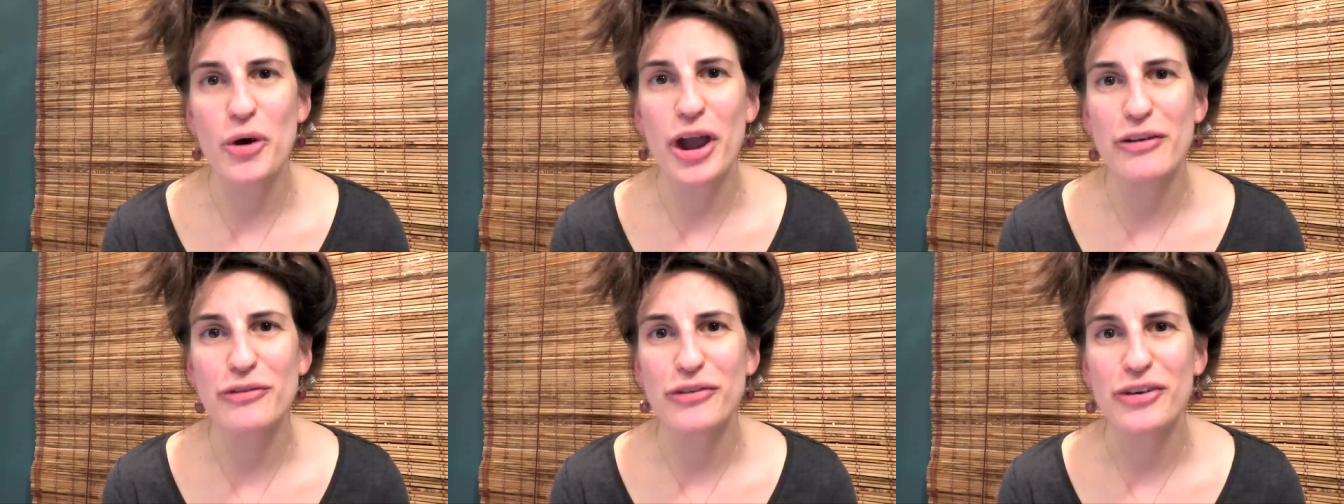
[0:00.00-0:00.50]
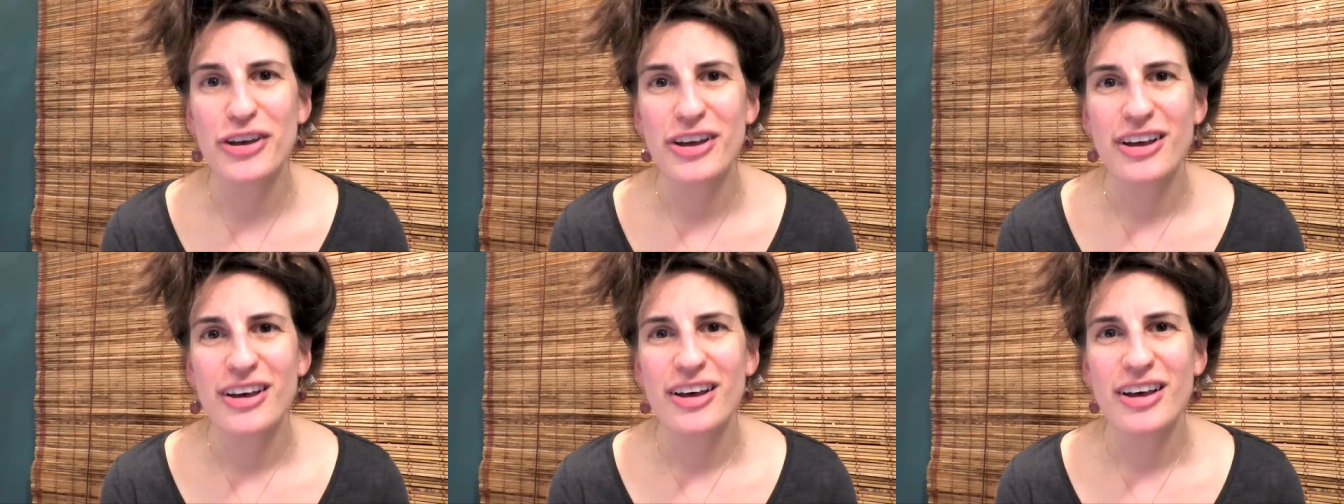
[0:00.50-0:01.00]
brave.
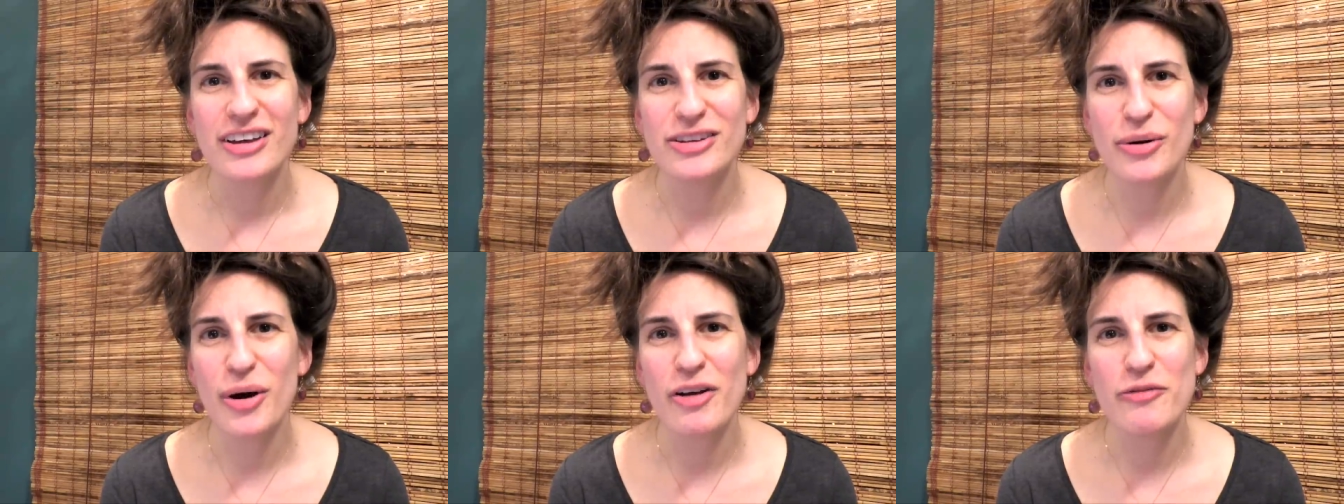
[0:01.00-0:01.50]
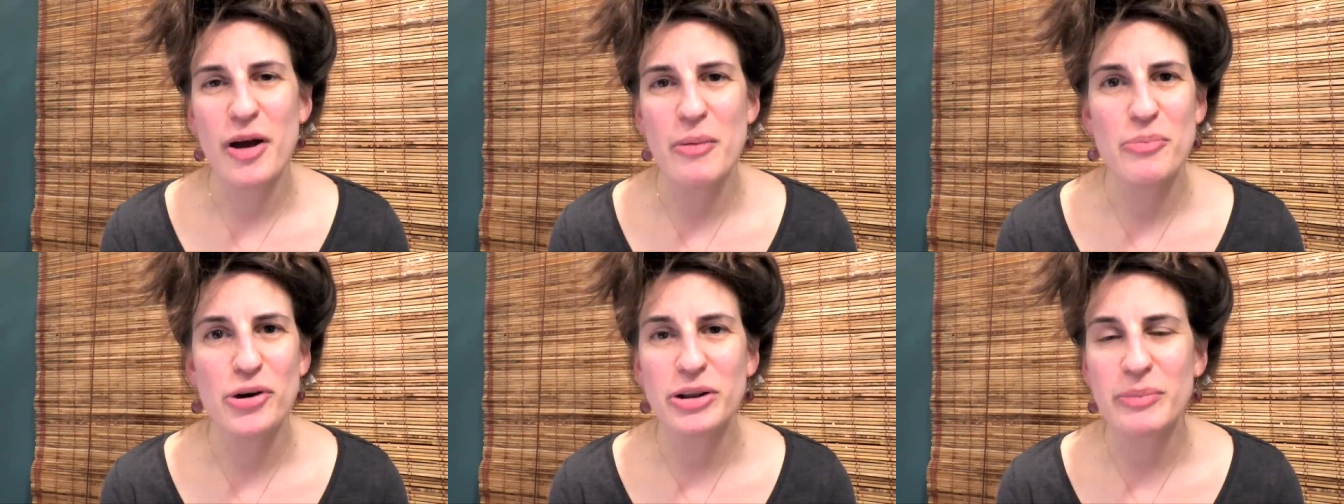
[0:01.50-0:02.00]
You know, i
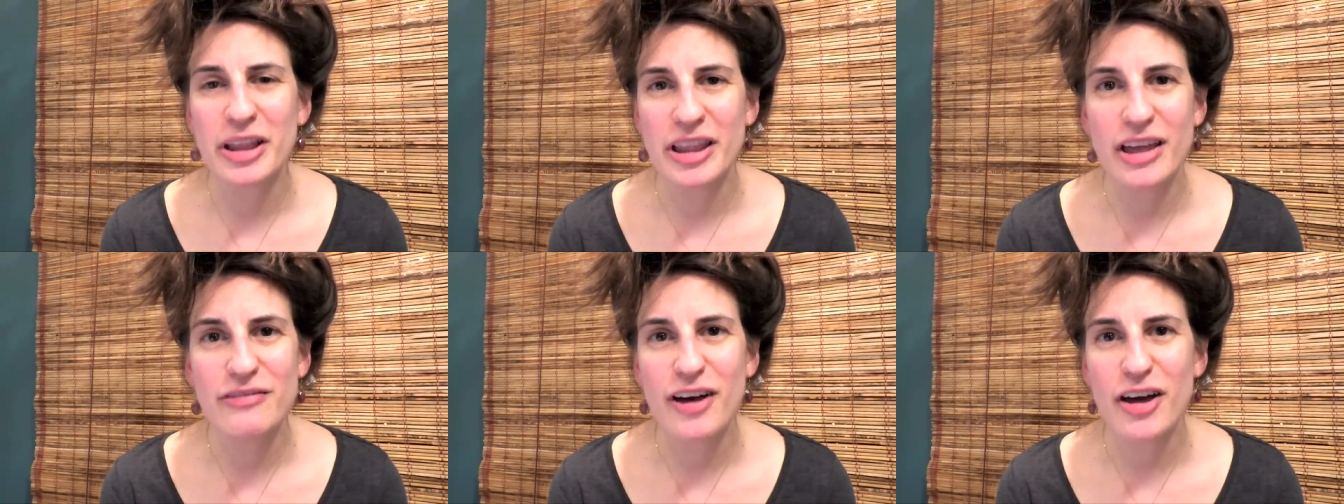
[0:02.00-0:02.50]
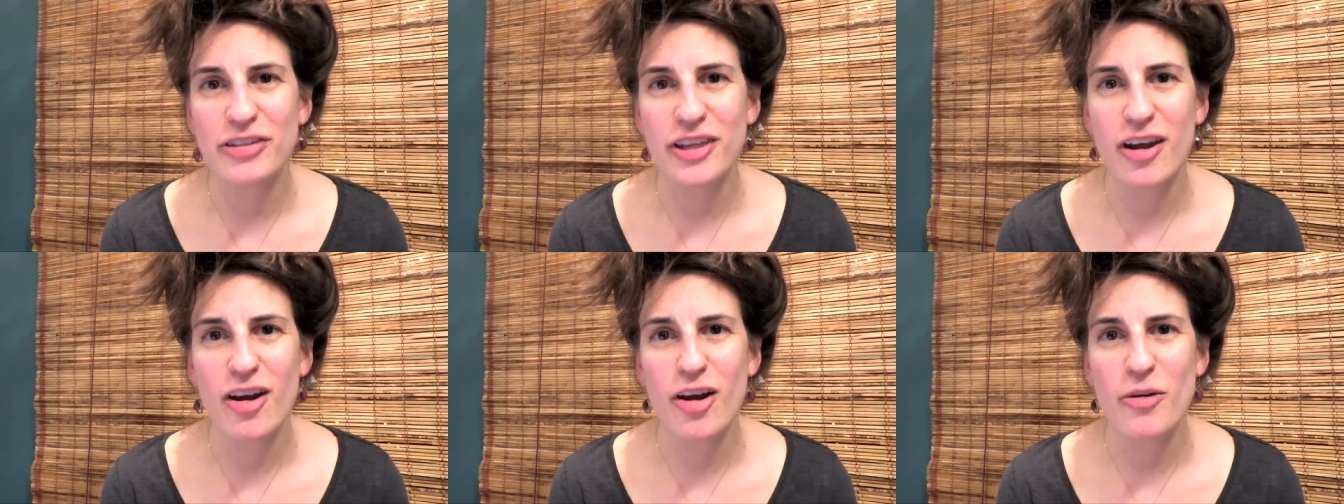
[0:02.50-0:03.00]
am putting my life out
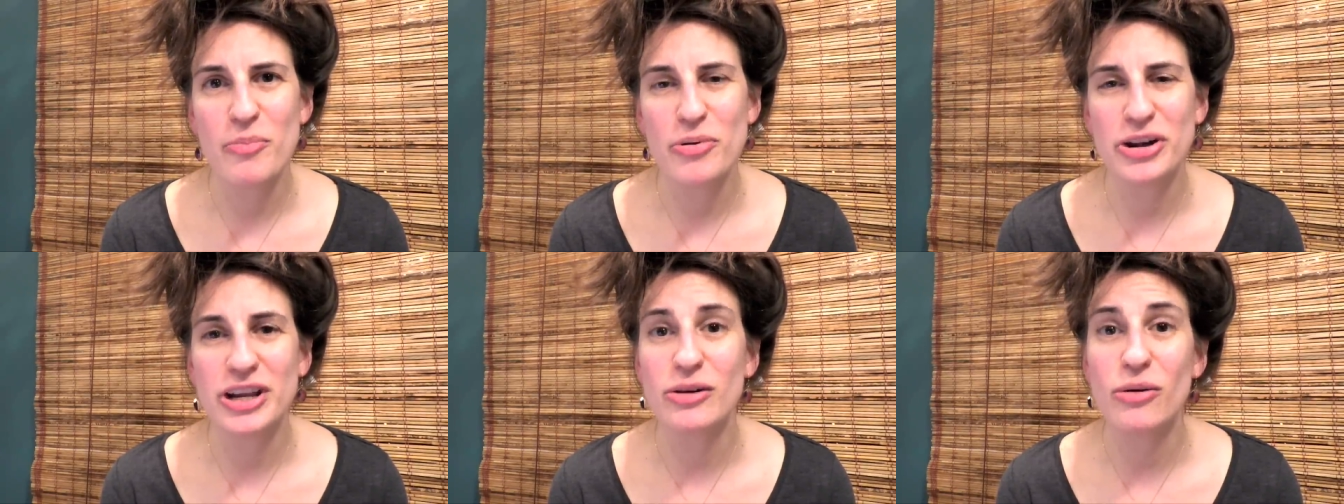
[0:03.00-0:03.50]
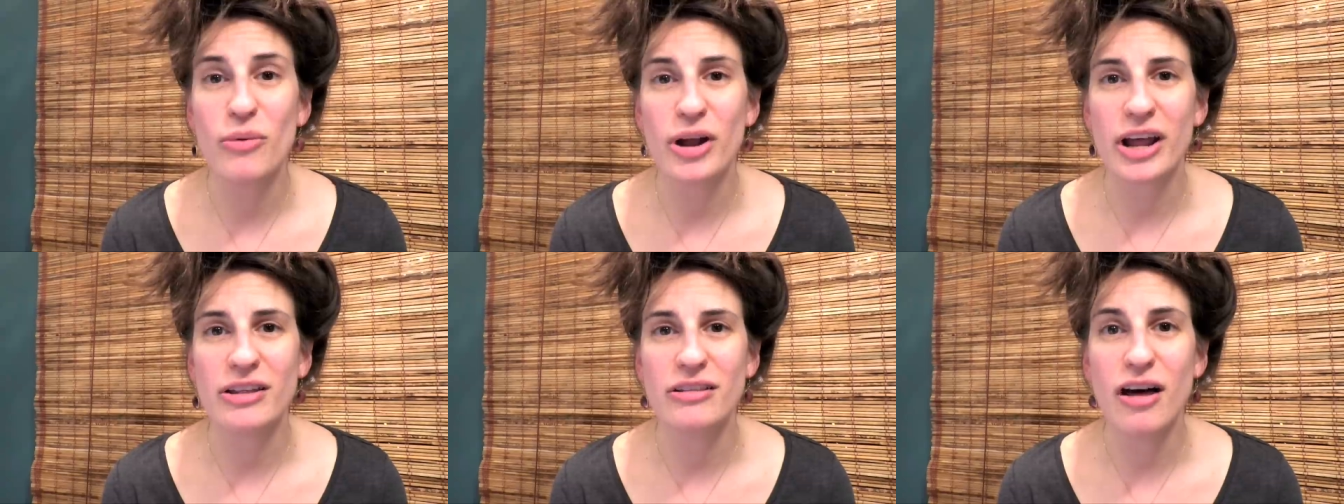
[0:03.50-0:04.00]
there, putting
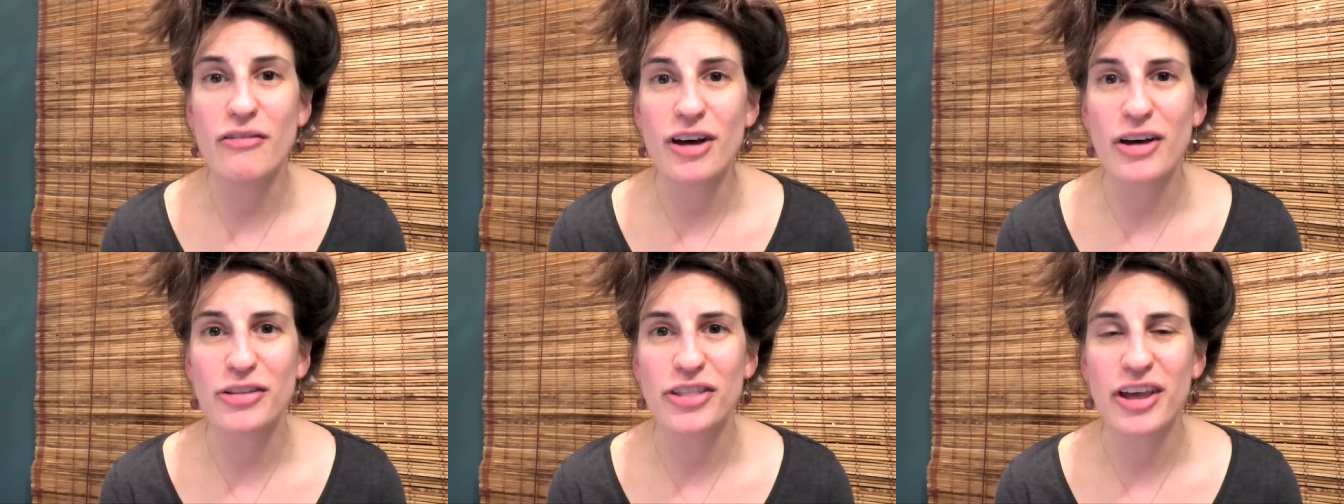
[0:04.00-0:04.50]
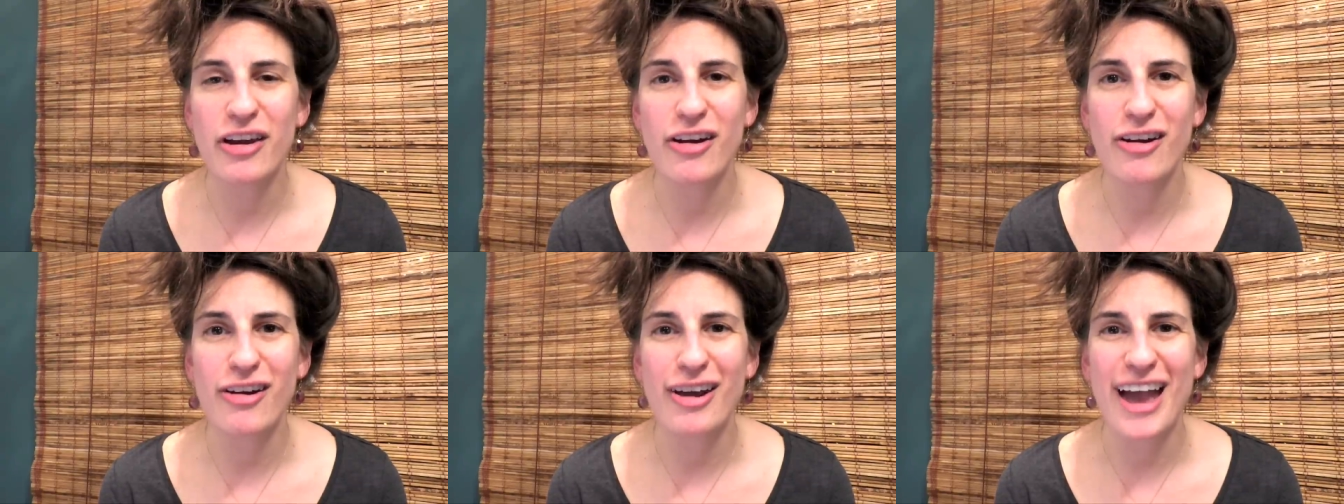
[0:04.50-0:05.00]
what I love out
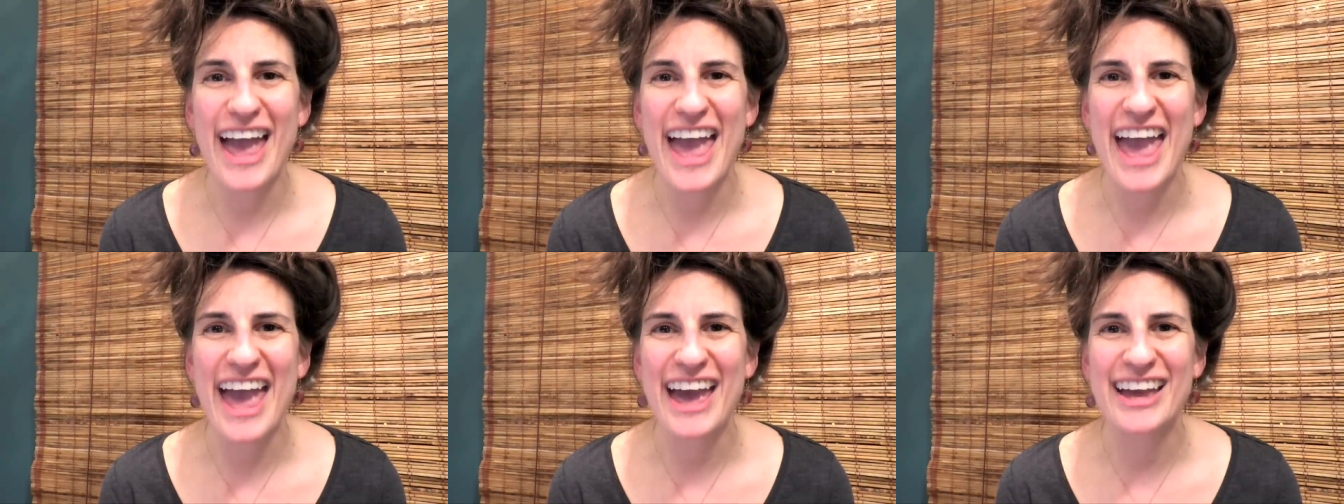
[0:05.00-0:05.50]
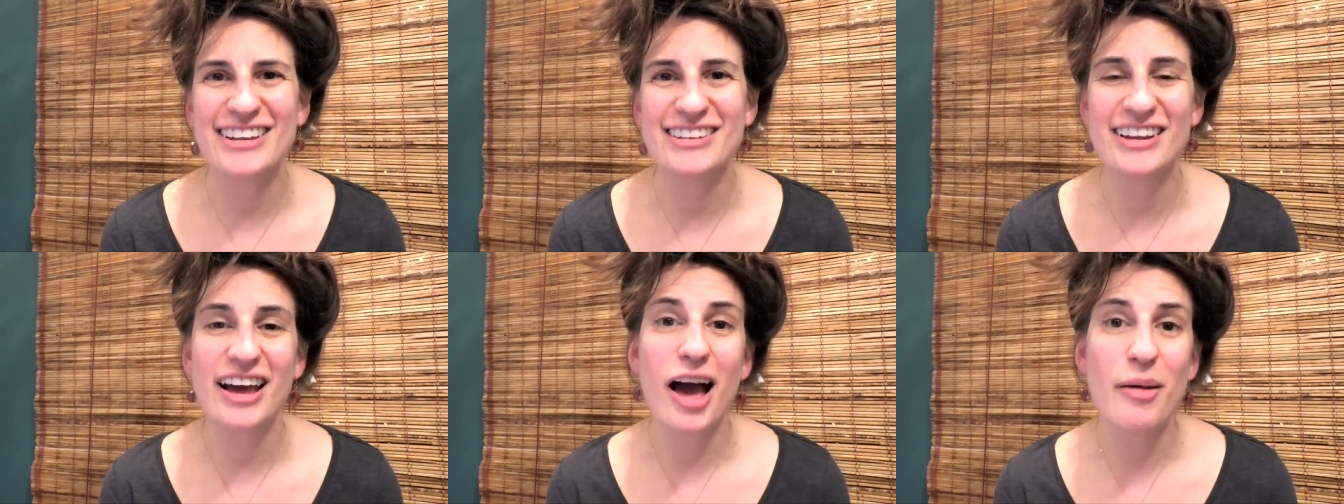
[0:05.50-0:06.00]
there,
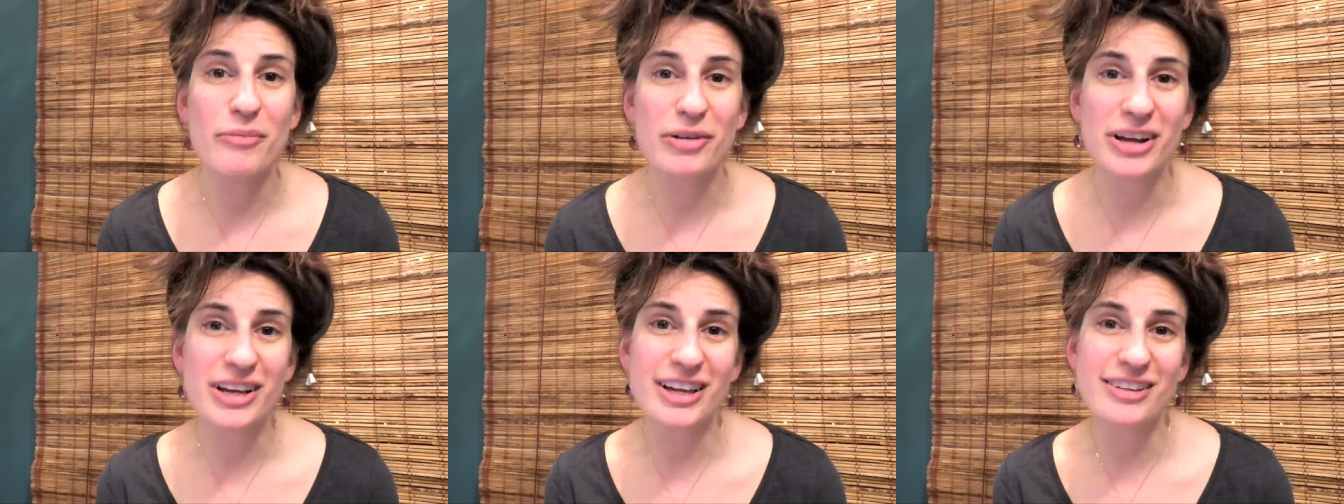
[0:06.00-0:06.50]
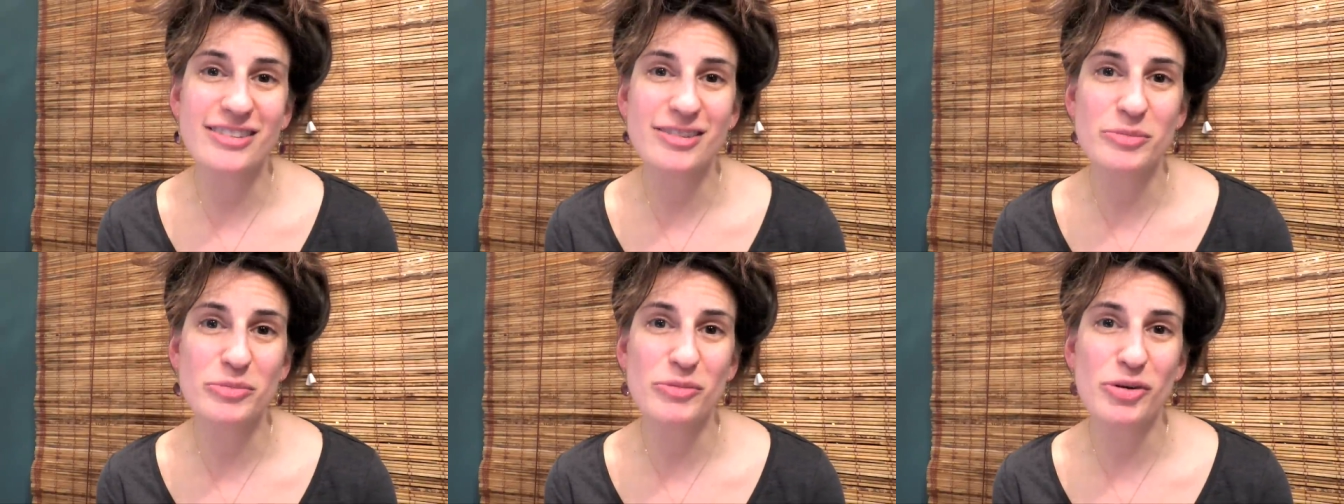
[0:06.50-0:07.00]
and I'm gonna get
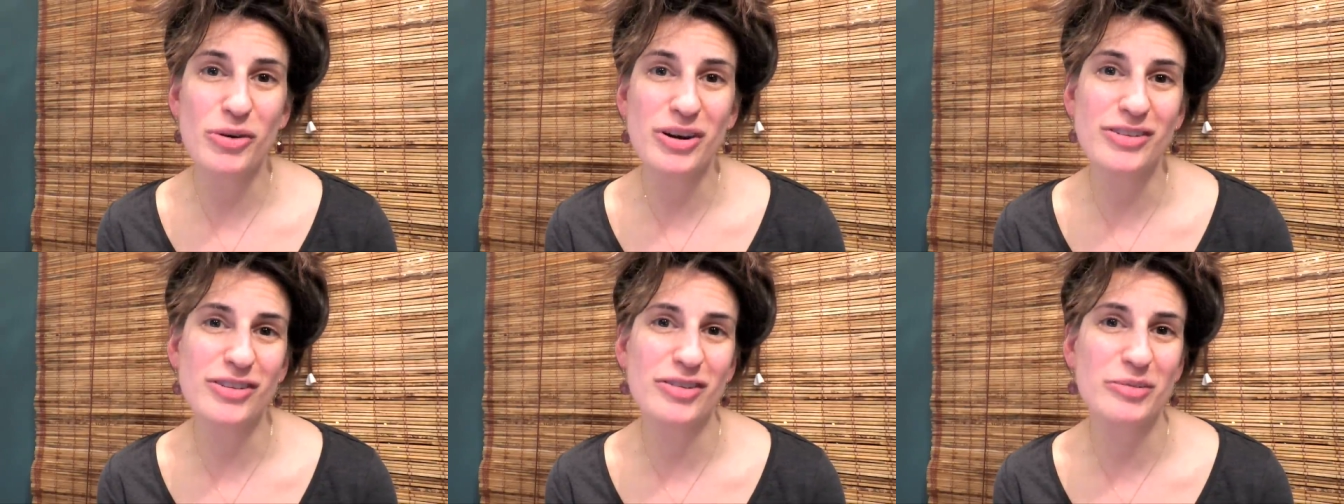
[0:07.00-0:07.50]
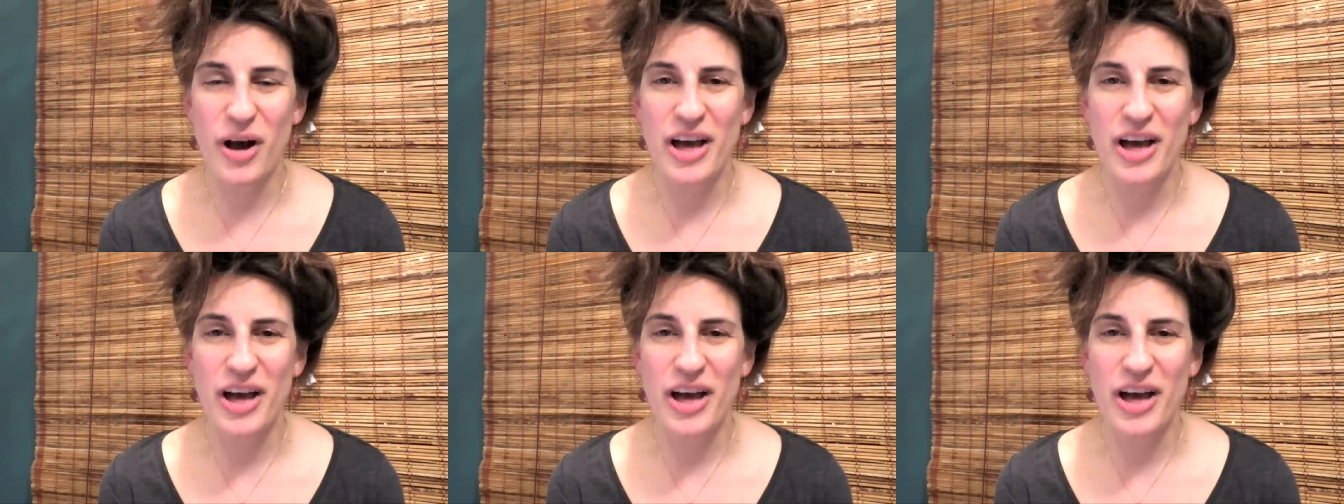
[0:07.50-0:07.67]
some criticism.